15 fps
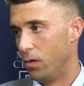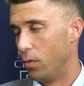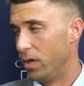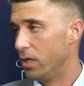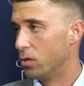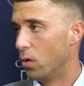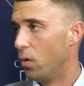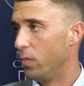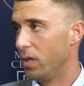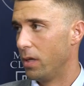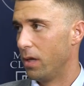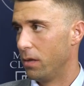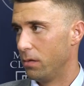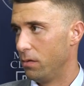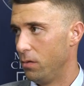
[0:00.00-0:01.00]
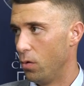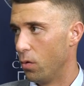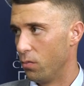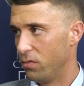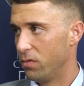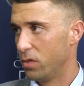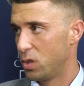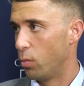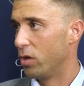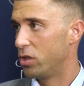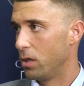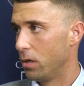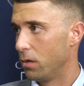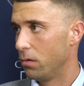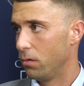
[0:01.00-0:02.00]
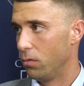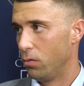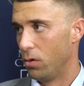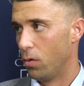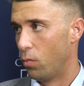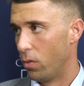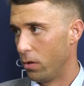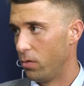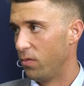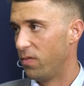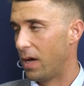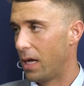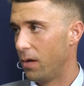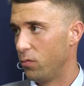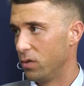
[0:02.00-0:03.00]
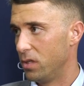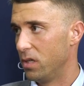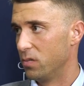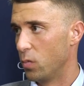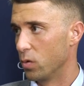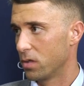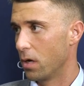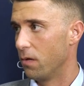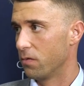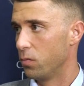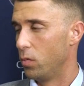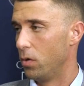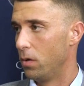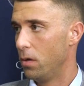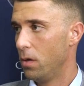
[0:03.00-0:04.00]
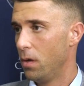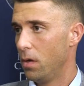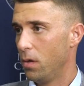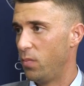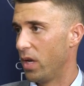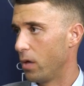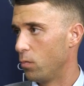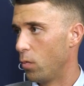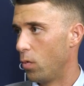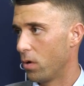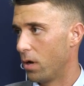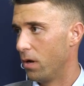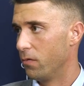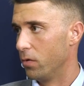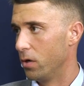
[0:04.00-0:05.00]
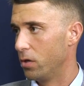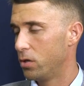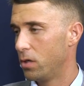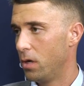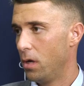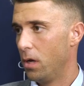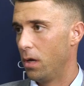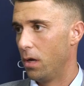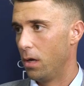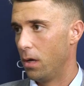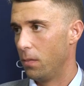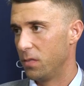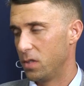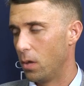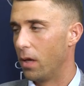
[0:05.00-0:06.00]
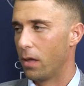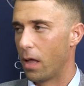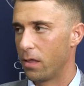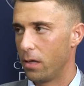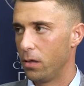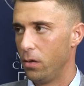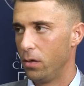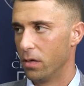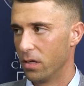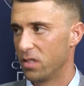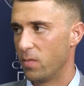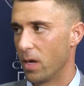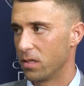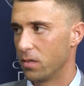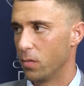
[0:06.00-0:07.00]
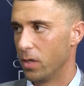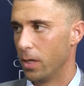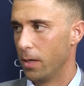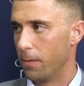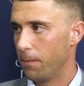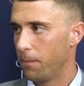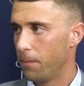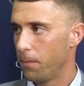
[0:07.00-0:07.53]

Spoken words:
you know, he told me that you know, switching, you know, 1 through 5 was his most comfortable pick and roll coverage. So I think you can expect some of that.